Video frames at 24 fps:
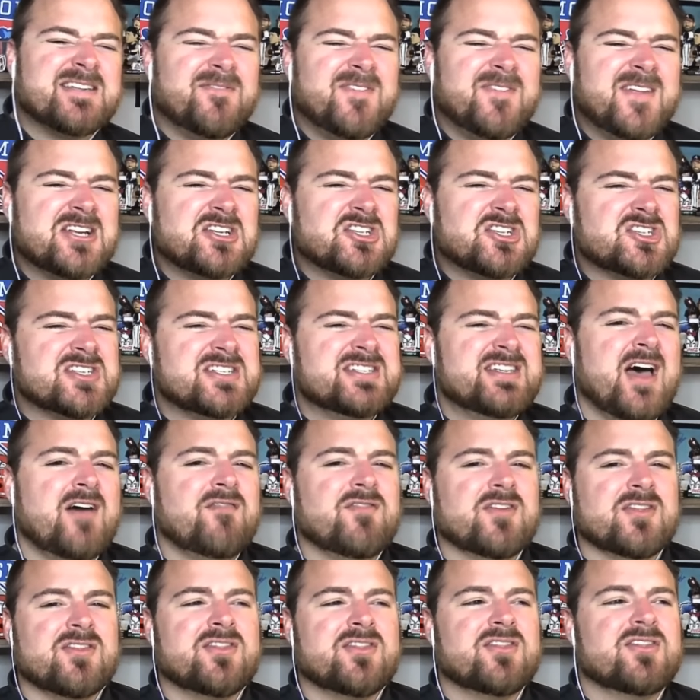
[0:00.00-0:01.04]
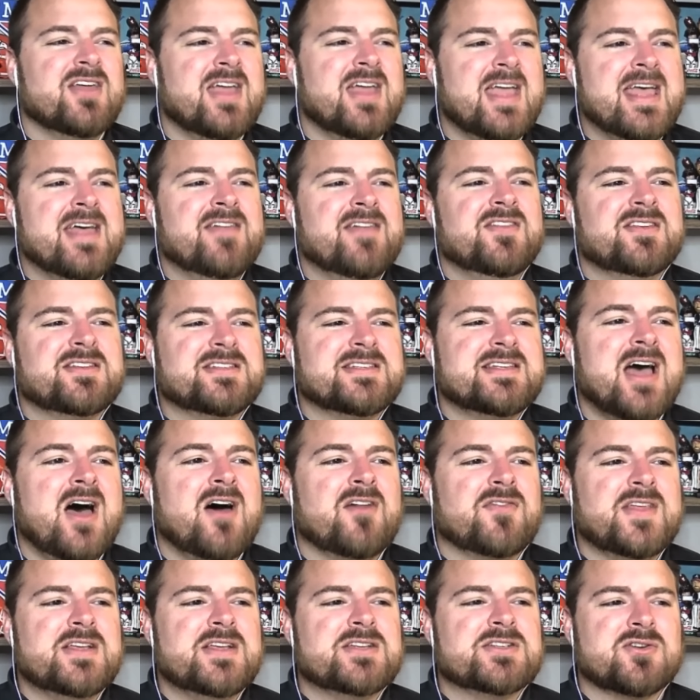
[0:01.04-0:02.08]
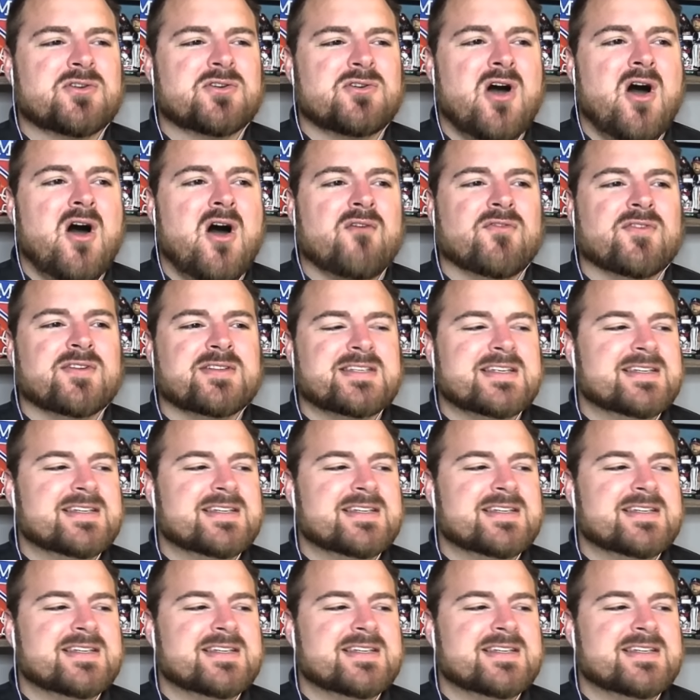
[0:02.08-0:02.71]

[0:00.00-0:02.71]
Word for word: finish seventh in the Southeastern Conference.